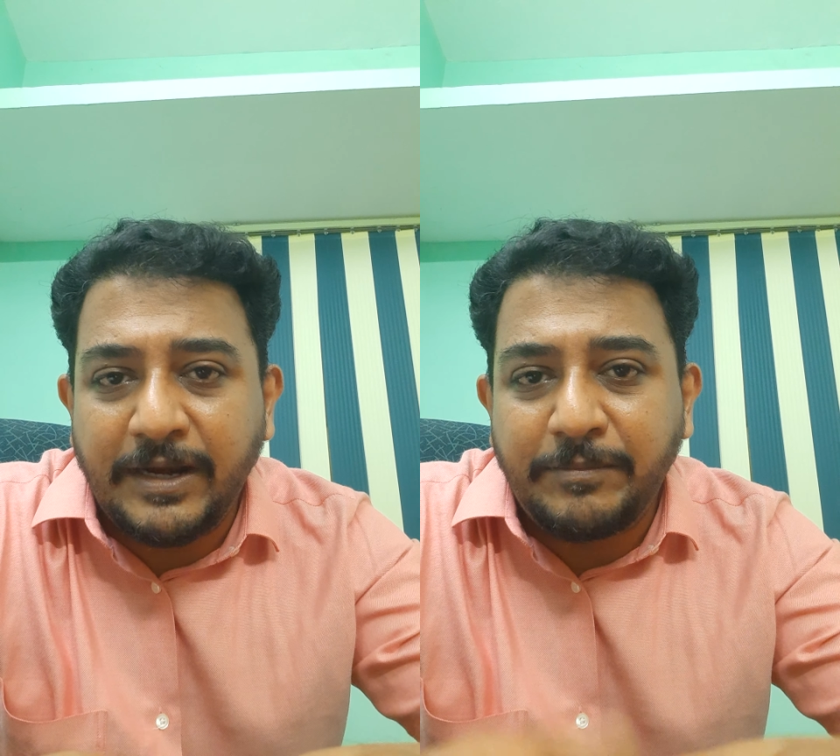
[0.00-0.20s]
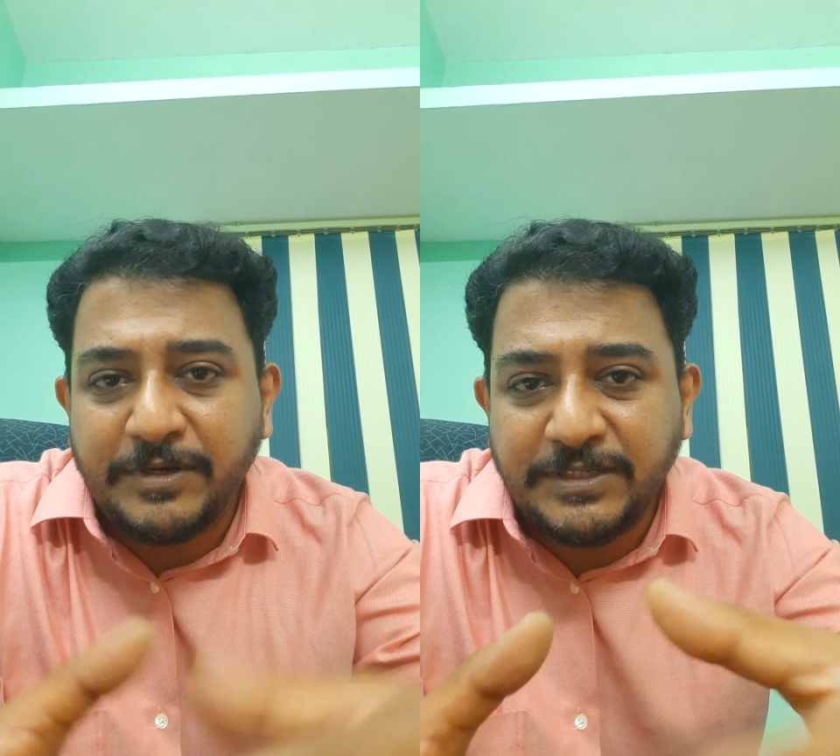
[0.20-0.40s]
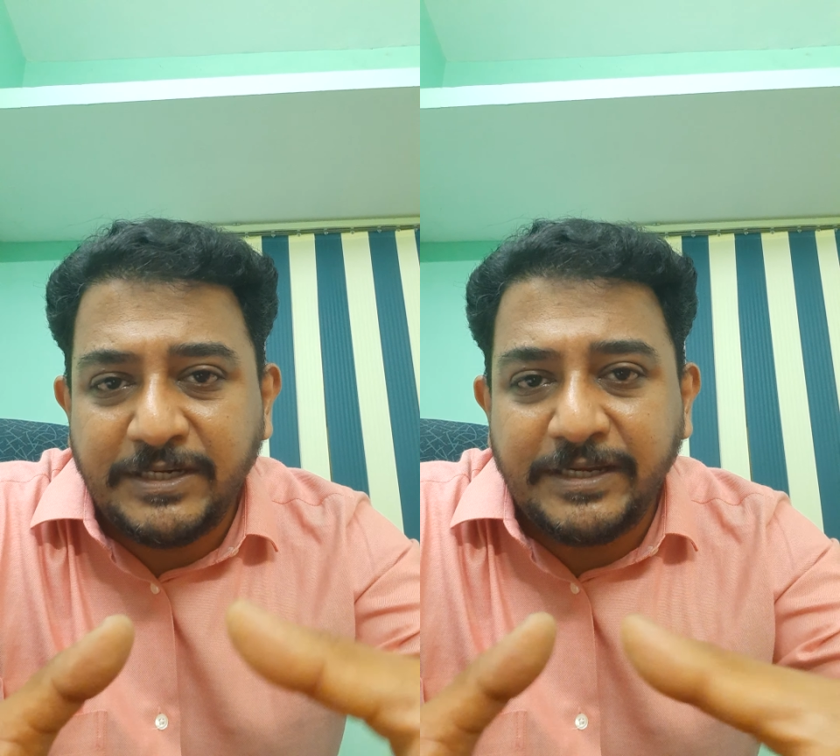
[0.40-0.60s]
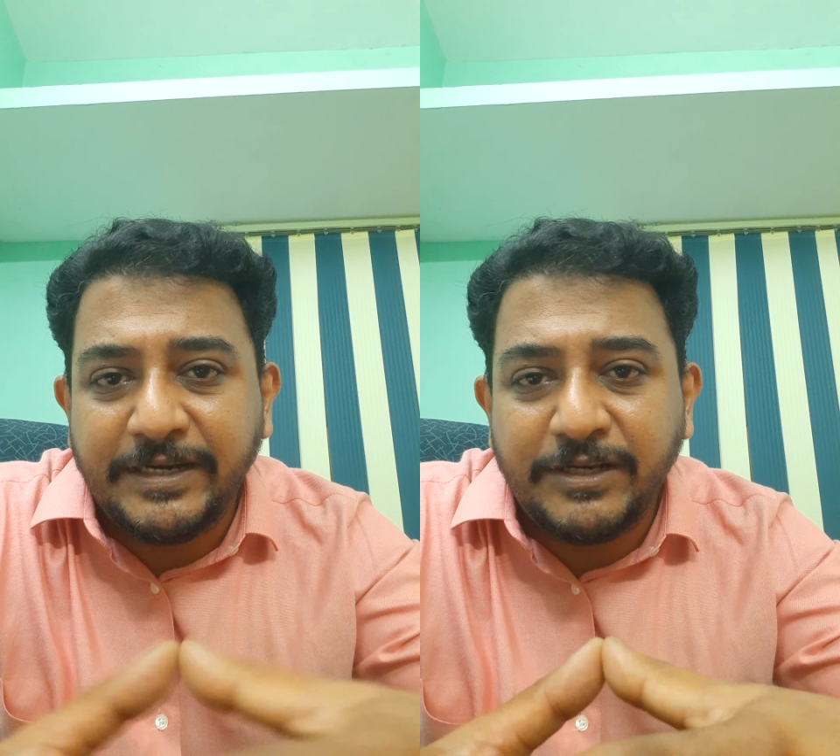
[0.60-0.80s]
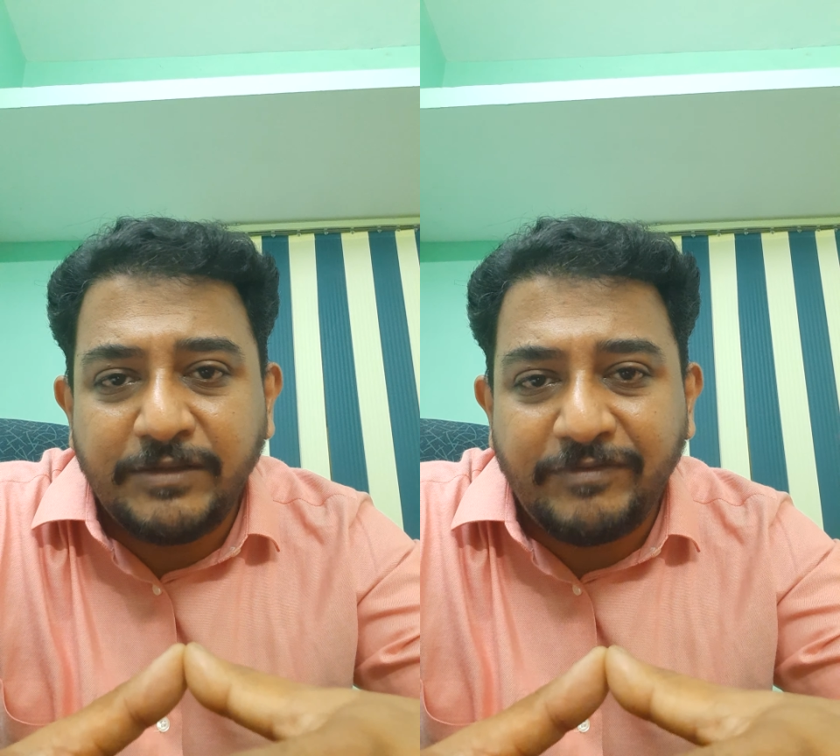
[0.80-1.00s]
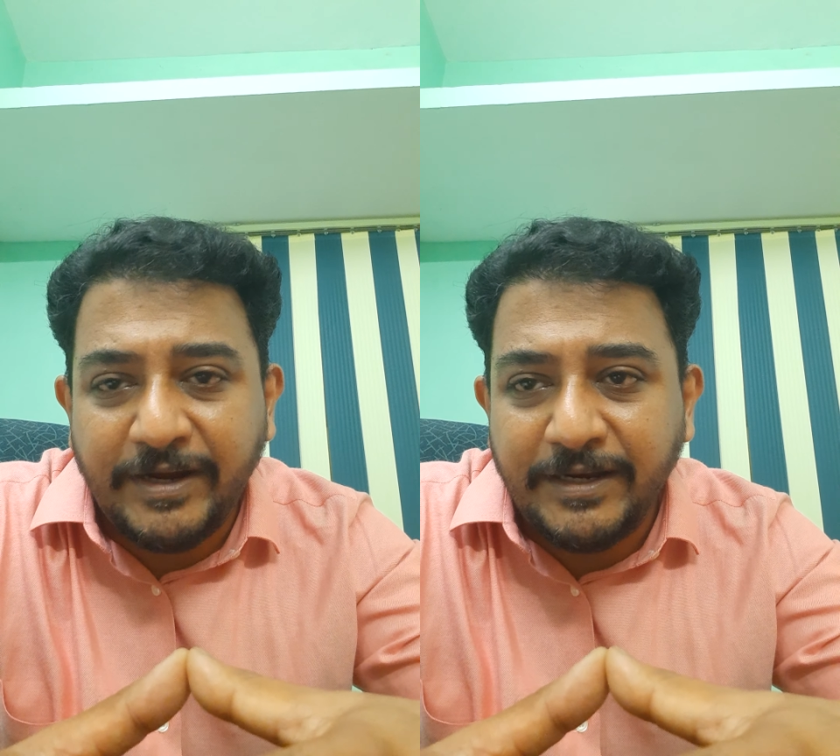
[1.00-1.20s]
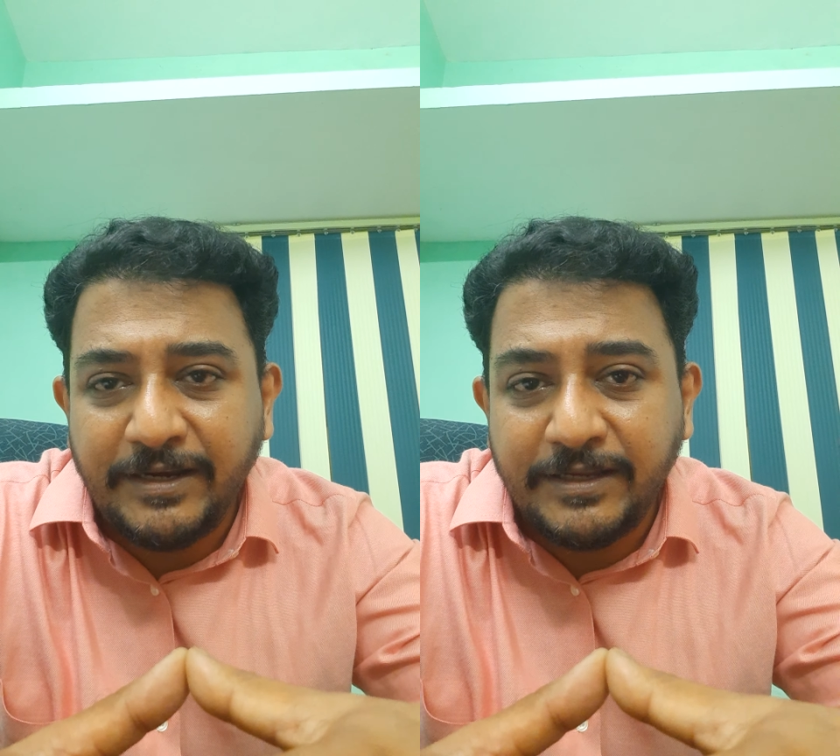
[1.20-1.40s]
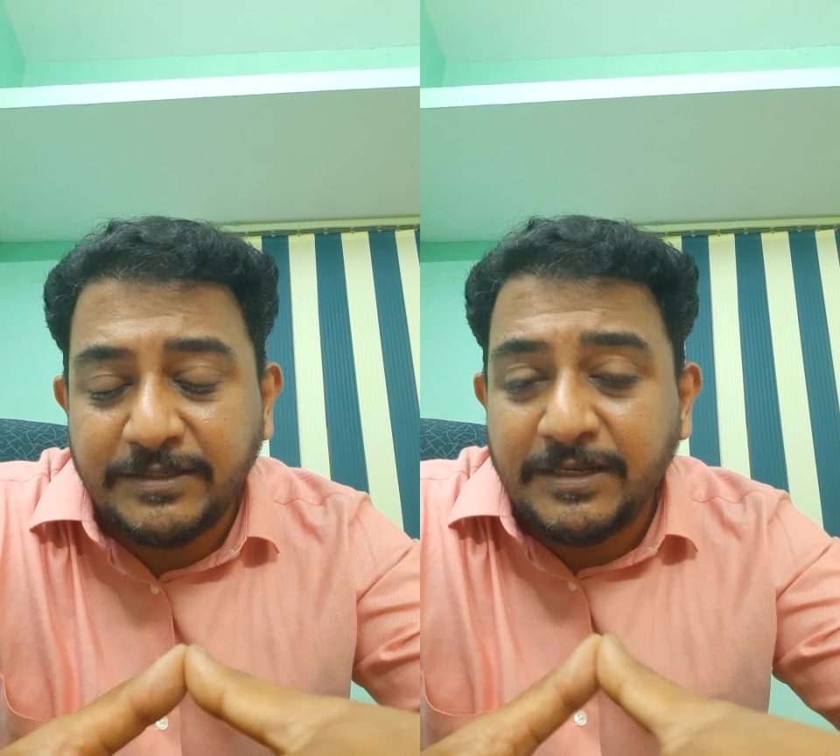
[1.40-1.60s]
and presenting it in the final
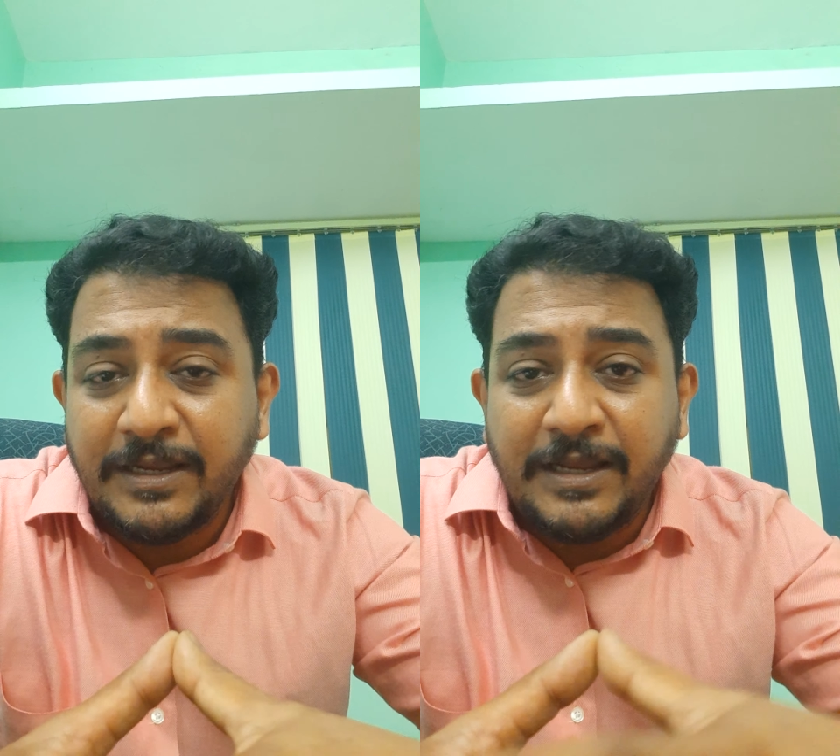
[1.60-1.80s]
years.